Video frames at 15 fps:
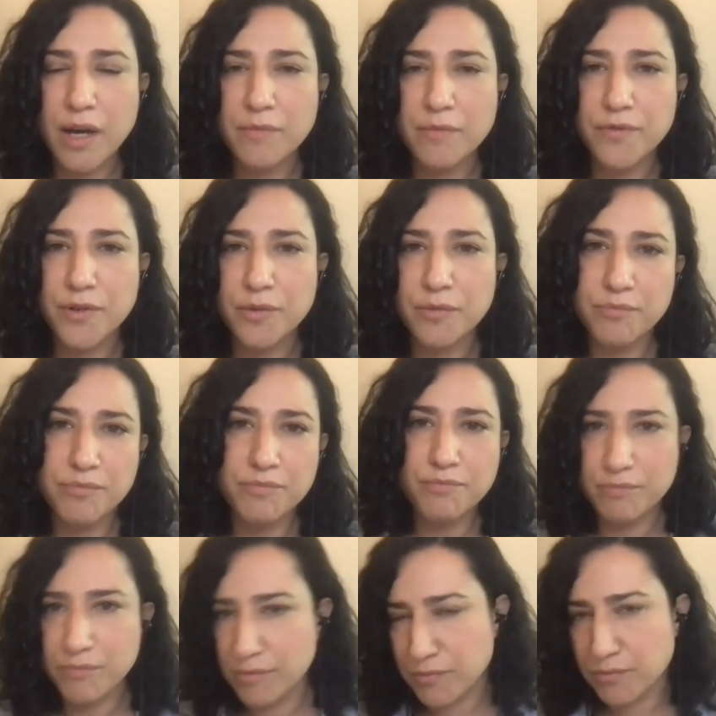for
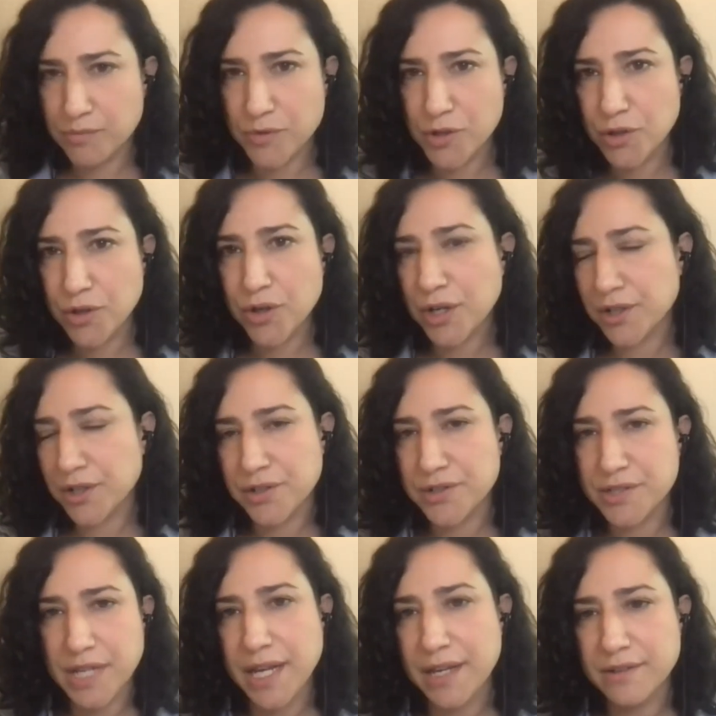New Yorkers
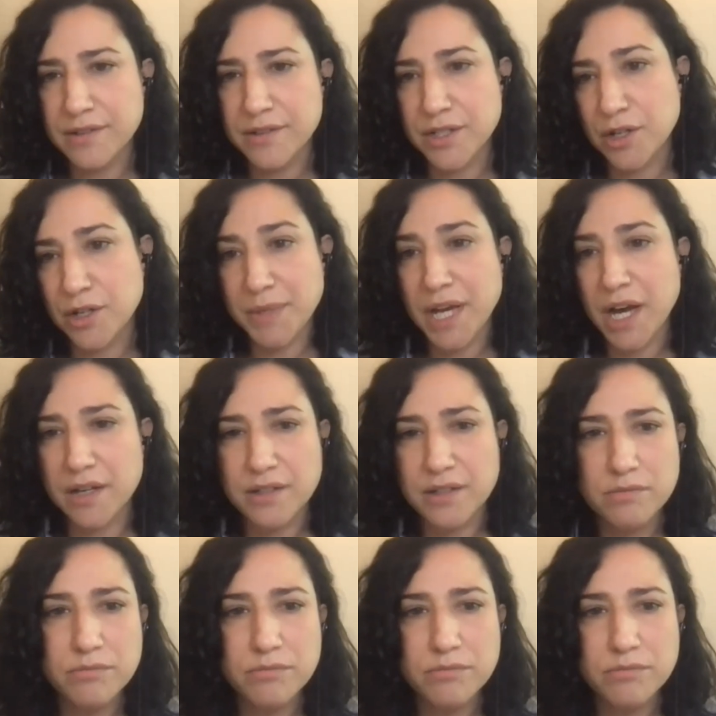and beyond?